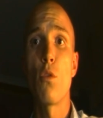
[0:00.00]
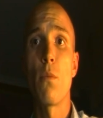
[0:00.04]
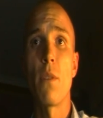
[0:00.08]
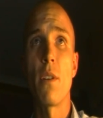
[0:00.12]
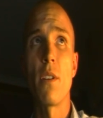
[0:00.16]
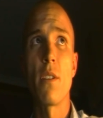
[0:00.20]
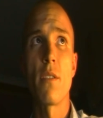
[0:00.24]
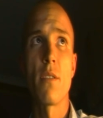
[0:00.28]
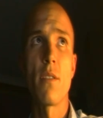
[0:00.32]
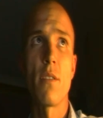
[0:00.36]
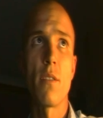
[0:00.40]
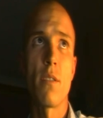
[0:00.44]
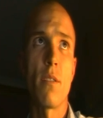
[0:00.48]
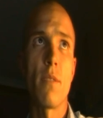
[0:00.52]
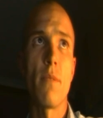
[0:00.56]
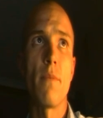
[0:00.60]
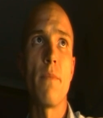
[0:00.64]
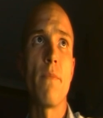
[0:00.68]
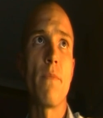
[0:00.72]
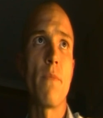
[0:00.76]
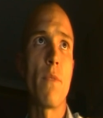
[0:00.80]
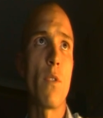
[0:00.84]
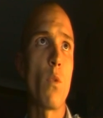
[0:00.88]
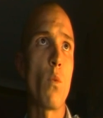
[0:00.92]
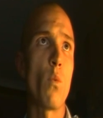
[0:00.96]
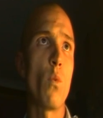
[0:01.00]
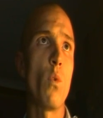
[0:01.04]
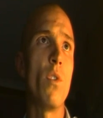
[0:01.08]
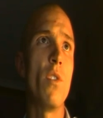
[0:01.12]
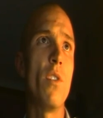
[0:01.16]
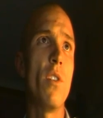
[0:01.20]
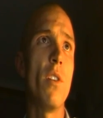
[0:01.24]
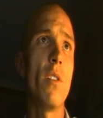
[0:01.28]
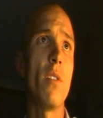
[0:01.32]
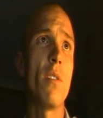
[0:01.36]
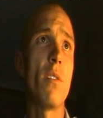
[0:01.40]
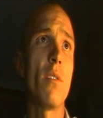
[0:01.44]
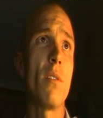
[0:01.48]
in an equal money system
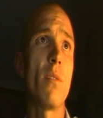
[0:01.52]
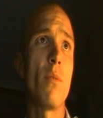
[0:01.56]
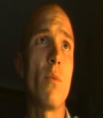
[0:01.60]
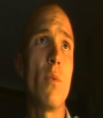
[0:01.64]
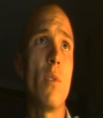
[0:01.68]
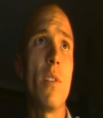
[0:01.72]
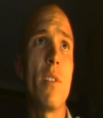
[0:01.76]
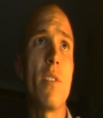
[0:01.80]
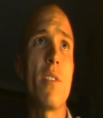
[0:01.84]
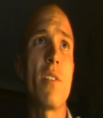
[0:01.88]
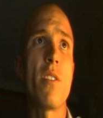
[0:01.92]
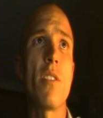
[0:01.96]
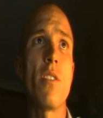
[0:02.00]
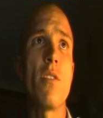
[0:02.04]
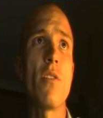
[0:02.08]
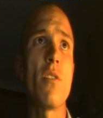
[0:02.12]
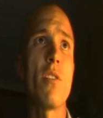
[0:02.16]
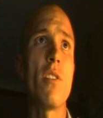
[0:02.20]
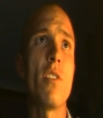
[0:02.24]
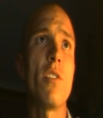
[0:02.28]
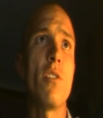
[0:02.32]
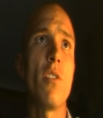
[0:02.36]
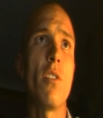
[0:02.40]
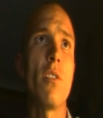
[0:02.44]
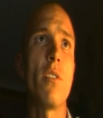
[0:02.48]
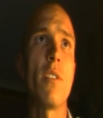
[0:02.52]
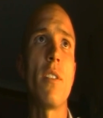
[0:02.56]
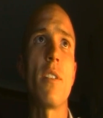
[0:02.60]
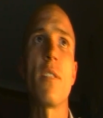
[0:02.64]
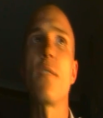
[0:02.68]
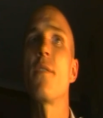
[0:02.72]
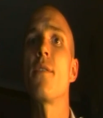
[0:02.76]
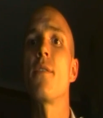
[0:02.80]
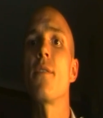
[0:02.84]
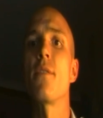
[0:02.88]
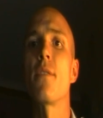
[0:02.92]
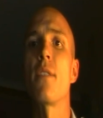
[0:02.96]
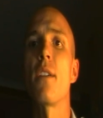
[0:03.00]
will essentially not
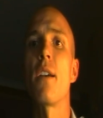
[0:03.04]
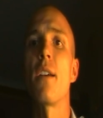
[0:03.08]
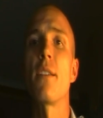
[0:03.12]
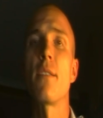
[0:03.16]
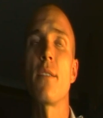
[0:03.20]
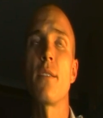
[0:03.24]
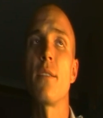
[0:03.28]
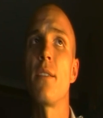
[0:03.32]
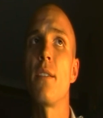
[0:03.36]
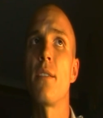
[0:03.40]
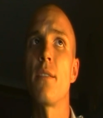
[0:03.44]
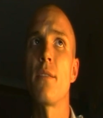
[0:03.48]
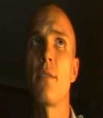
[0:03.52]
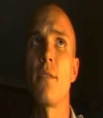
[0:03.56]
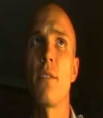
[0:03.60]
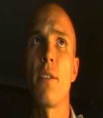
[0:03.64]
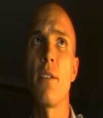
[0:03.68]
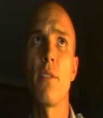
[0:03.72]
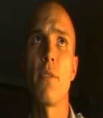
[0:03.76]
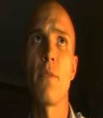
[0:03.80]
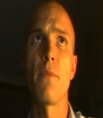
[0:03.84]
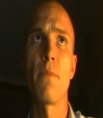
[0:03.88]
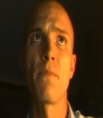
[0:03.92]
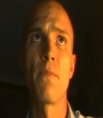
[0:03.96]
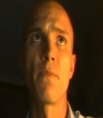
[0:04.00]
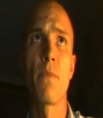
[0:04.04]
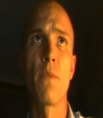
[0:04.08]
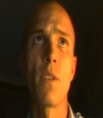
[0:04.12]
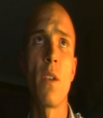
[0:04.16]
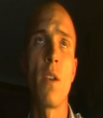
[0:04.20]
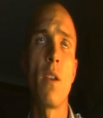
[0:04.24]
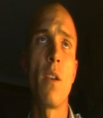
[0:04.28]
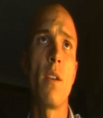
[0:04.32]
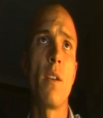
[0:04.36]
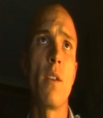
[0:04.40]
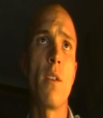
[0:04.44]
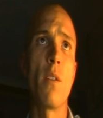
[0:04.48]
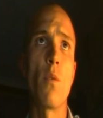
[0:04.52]
exist as it does now,
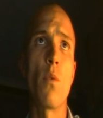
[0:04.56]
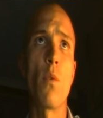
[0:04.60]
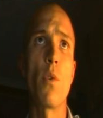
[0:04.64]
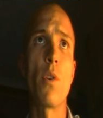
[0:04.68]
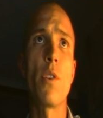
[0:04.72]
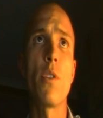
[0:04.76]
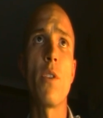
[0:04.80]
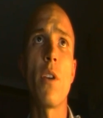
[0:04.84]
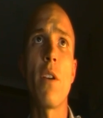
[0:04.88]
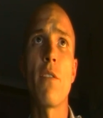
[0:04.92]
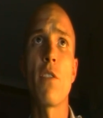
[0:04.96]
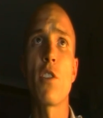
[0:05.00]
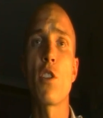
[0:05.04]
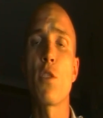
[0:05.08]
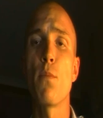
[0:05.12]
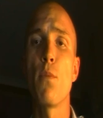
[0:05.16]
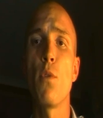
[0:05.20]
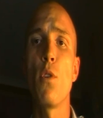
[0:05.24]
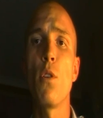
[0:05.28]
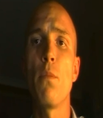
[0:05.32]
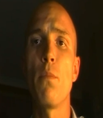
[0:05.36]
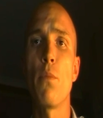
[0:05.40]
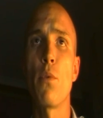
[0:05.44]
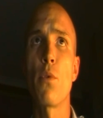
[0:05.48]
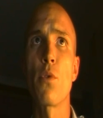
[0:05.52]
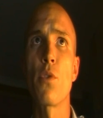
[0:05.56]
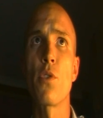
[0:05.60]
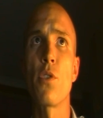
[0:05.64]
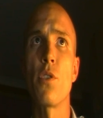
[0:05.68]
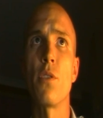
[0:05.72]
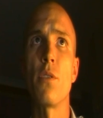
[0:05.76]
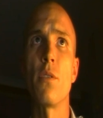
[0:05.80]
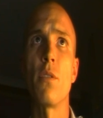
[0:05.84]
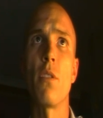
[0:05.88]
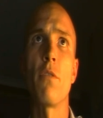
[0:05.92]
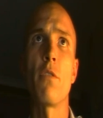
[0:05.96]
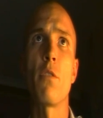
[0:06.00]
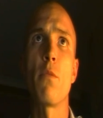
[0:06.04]
where you have a small
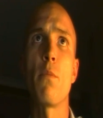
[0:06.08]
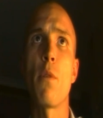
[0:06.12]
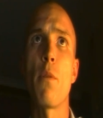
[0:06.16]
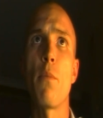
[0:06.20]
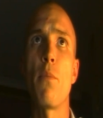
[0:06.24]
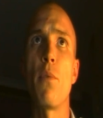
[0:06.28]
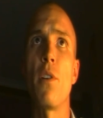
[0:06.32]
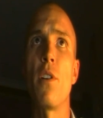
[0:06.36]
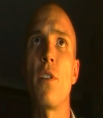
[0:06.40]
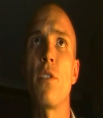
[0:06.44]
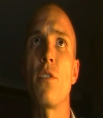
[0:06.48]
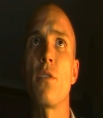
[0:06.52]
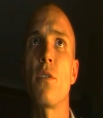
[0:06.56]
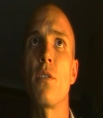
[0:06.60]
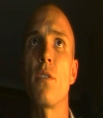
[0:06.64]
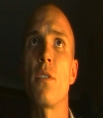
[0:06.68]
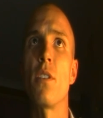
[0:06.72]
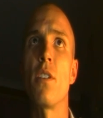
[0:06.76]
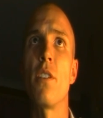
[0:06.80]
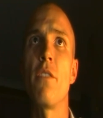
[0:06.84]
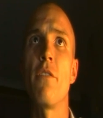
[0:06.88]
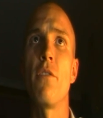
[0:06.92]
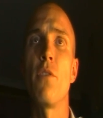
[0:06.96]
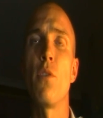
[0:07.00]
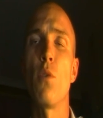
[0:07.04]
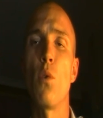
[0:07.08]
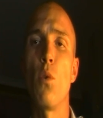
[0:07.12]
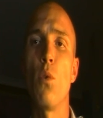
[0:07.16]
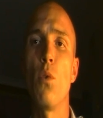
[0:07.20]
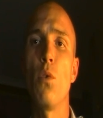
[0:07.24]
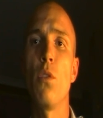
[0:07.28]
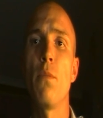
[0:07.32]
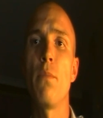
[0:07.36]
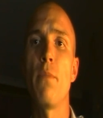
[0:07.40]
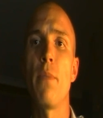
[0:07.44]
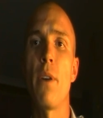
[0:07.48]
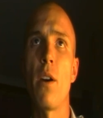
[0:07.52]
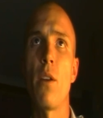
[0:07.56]
portion of the population given
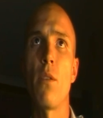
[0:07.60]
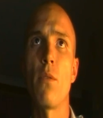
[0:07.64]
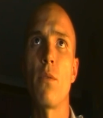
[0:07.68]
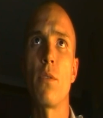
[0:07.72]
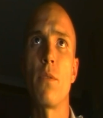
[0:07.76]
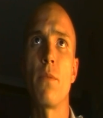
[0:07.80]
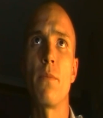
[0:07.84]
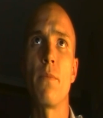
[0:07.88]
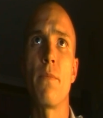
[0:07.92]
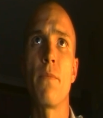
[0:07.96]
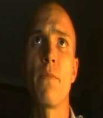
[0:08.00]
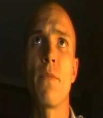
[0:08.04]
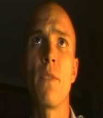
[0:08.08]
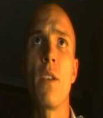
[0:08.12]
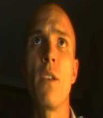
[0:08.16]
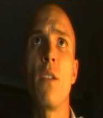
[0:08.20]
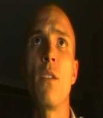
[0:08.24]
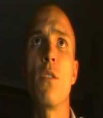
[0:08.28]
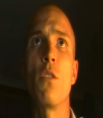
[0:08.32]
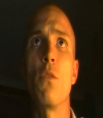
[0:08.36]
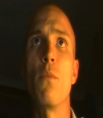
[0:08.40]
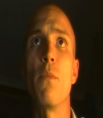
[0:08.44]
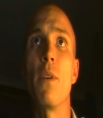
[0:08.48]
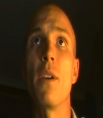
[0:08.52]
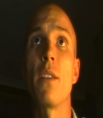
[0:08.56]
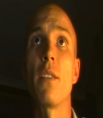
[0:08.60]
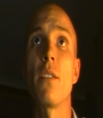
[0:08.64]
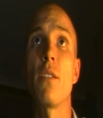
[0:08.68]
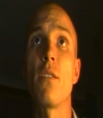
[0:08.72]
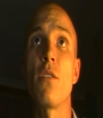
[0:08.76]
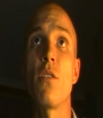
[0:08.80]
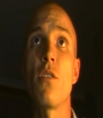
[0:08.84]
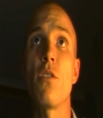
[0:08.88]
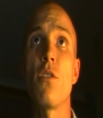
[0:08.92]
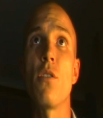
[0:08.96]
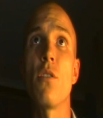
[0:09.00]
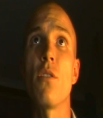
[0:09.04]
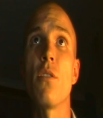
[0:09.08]
all the power to make
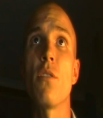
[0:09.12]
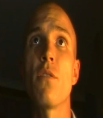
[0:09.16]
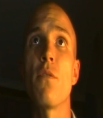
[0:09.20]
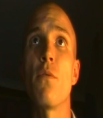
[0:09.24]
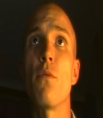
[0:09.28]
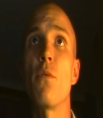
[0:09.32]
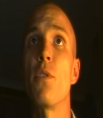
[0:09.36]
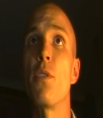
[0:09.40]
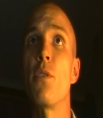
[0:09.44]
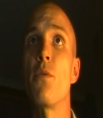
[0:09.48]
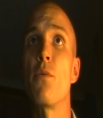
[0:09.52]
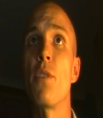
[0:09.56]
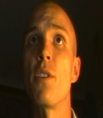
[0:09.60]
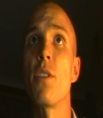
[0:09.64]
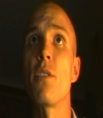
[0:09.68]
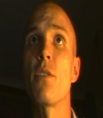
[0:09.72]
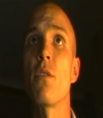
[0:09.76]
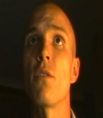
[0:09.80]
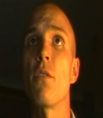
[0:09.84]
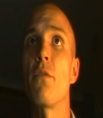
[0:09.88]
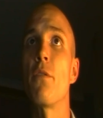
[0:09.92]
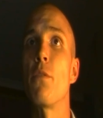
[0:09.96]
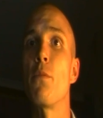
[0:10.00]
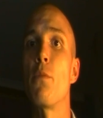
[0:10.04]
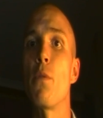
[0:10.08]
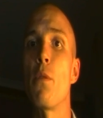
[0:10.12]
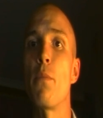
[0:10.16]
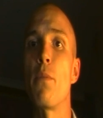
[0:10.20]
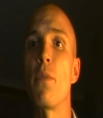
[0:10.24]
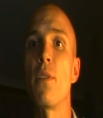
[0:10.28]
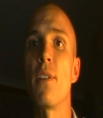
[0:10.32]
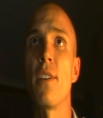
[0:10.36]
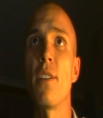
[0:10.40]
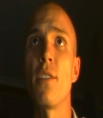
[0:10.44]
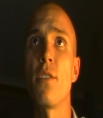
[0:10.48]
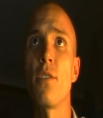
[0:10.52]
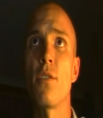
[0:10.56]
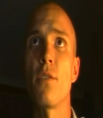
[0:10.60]
decisions for the rest of the
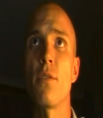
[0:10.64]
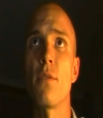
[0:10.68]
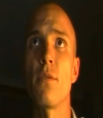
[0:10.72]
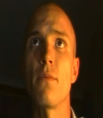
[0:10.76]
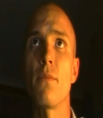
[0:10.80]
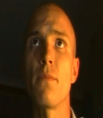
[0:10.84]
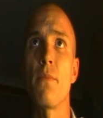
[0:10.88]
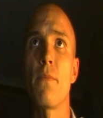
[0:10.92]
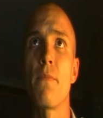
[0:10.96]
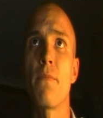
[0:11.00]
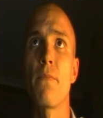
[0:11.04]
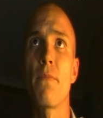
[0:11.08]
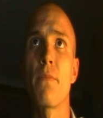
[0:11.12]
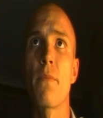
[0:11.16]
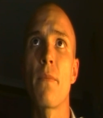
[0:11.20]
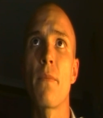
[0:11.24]
population